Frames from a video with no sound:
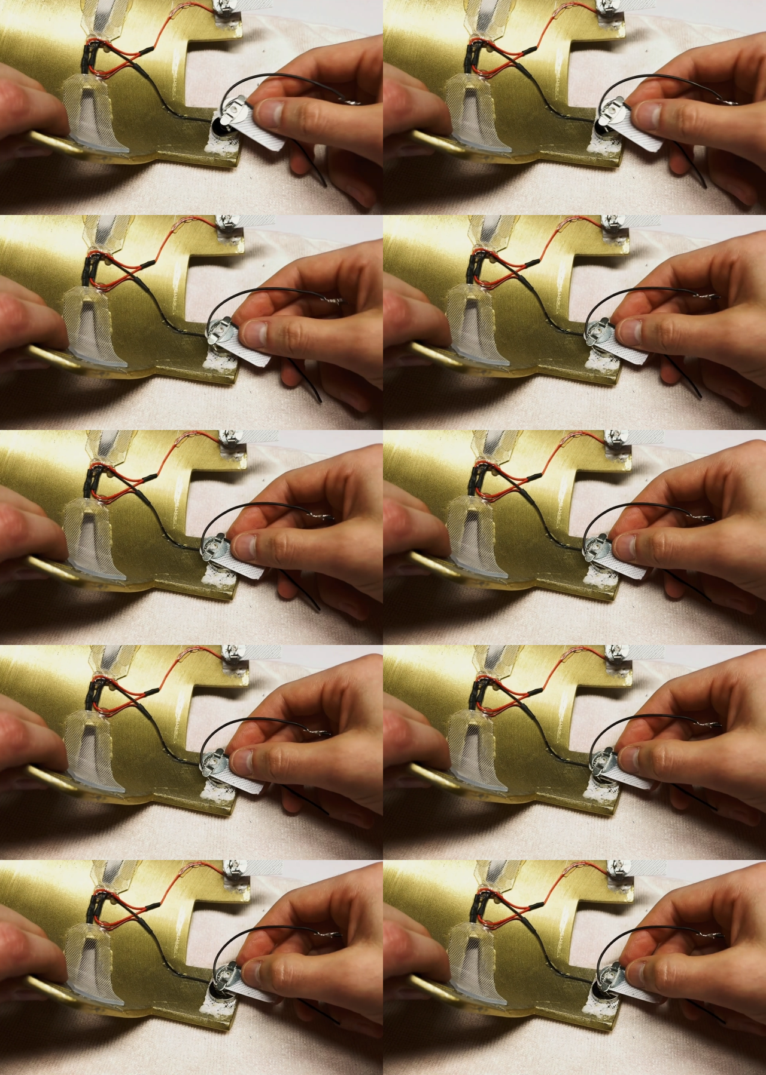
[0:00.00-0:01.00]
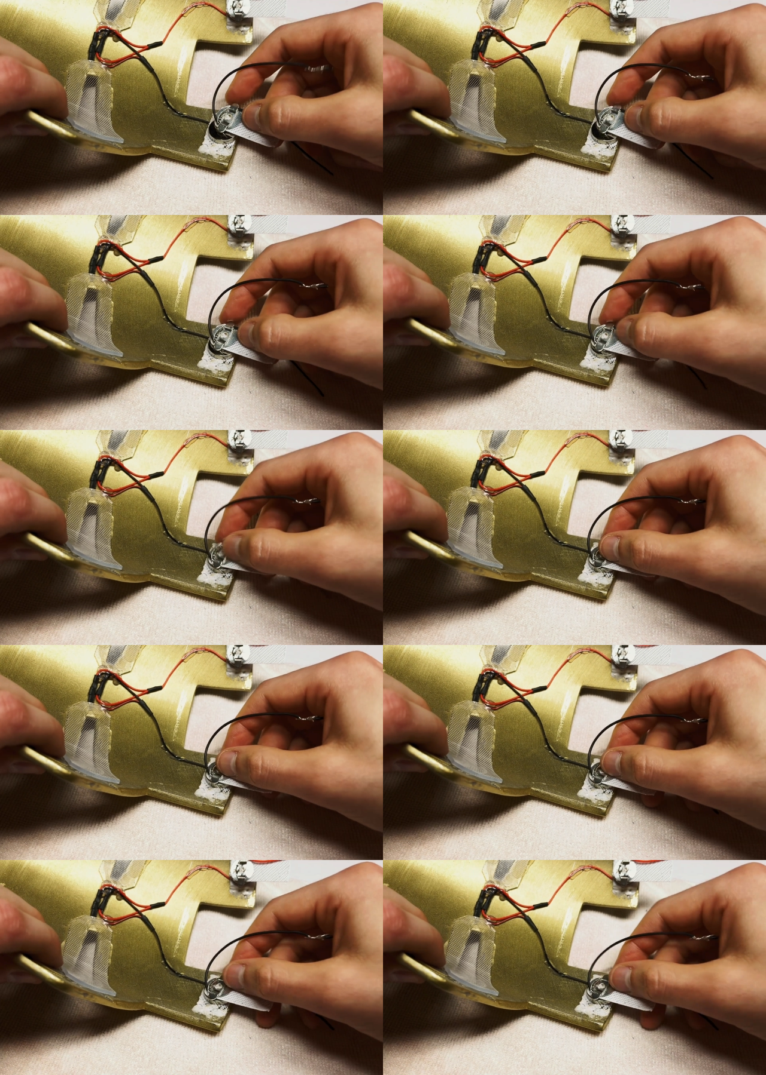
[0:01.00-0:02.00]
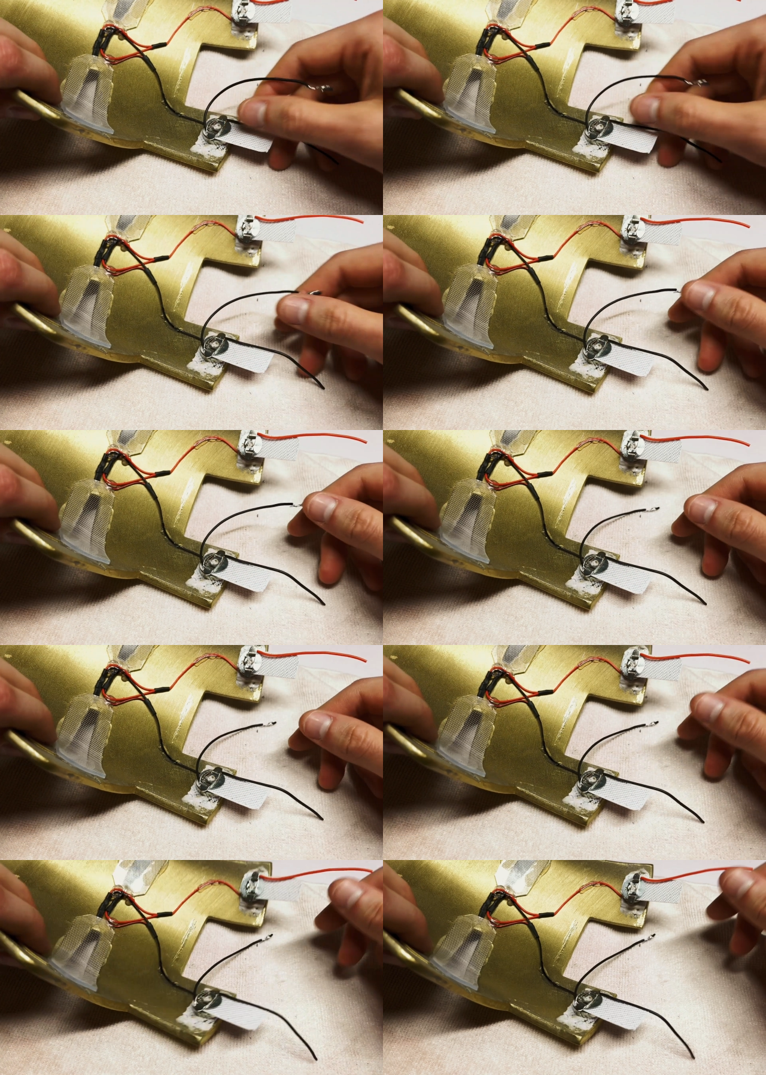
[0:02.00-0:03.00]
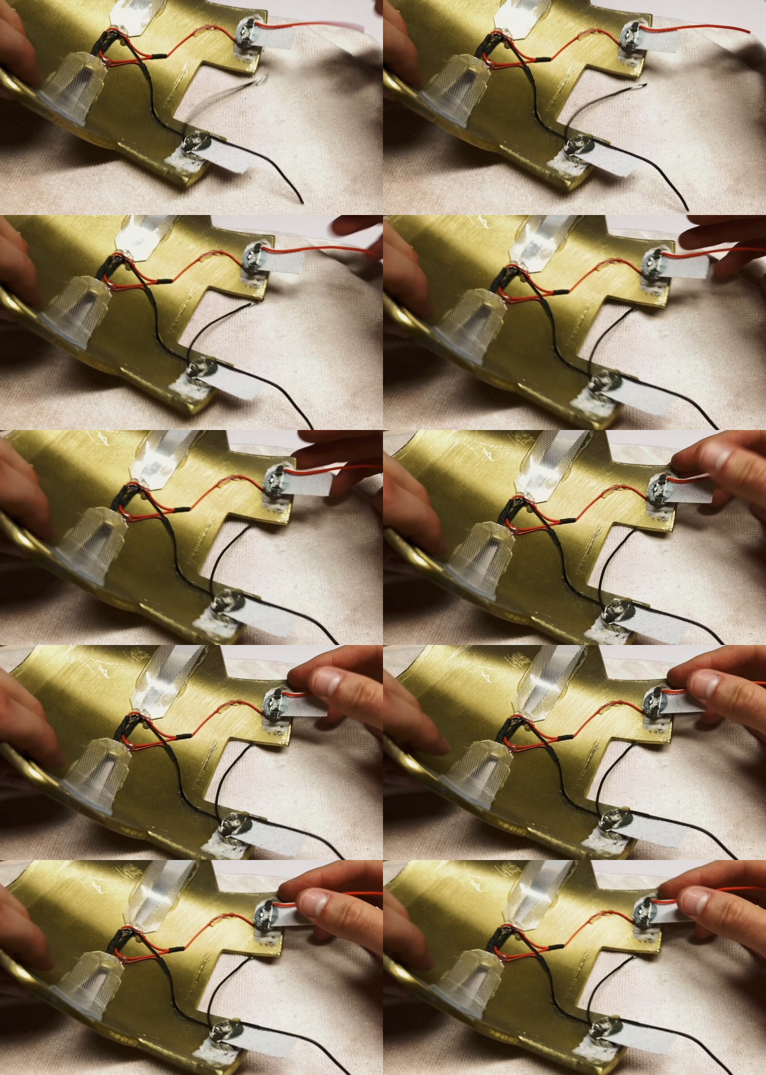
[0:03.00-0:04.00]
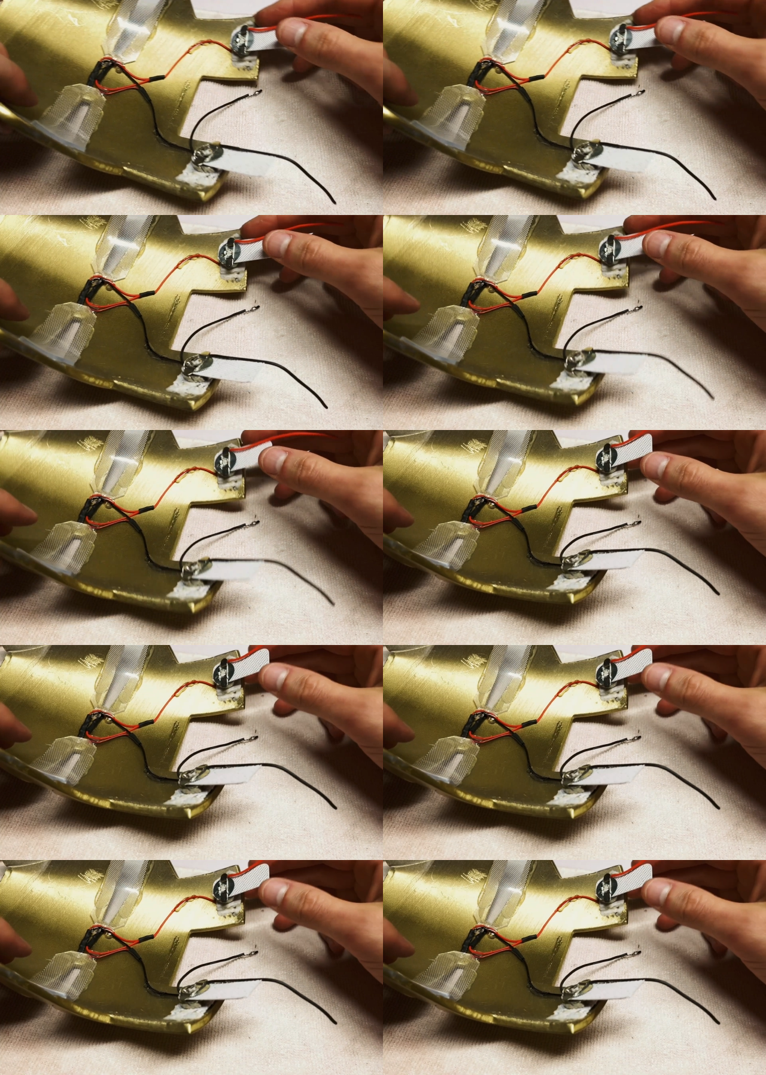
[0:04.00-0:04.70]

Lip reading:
[unreadable: no face in view]